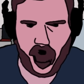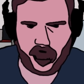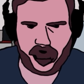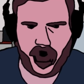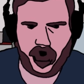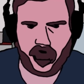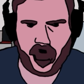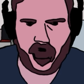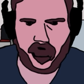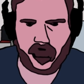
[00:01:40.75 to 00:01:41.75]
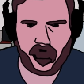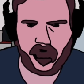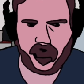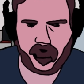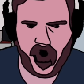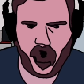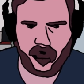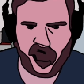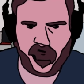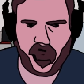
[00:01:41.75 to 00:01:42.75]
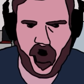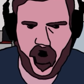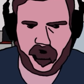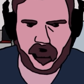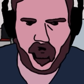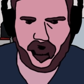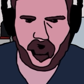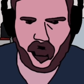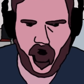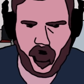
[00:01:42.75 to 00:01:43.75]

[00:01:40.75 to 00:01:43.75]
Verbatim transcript: Shake your head to the sound. Put your hands on the ground.